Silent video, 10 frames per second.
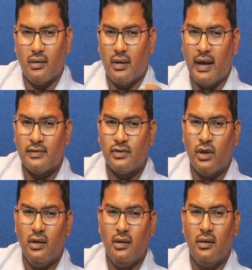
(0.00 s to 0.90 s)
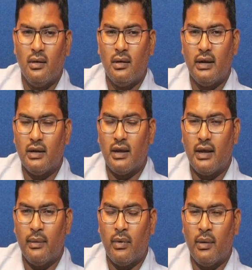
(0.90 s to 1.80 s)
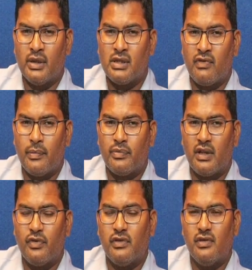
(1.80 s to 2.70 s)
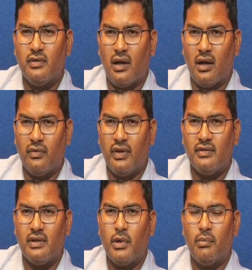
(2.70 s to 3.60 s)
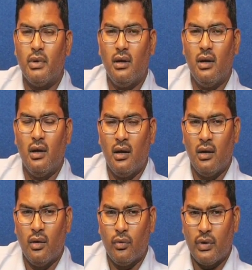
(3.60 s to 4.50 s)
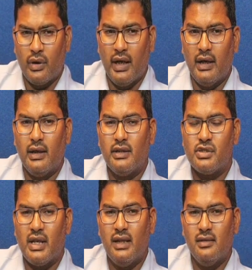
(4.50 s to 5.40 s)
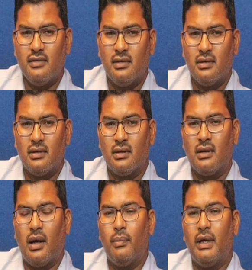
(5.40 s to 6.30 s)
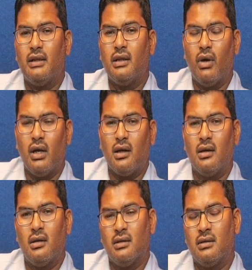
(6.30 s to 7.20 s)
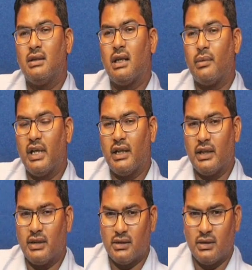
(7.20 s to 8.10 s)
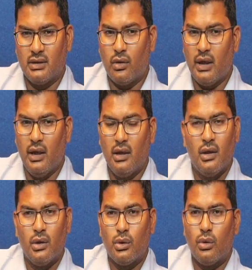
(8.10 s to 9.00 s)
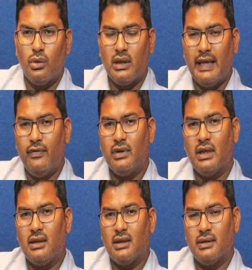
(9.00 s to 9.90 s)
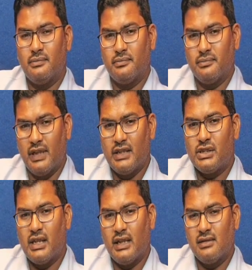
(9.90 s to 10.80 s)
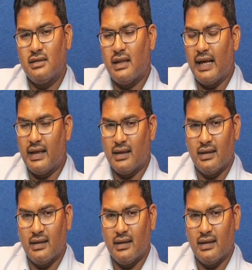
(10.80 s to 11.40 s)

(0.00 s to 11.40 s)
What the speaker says: hands-on in the Amazon Web Services, always remember, create an instance, complete the work, then terminate it, okay. Don't leave that instance like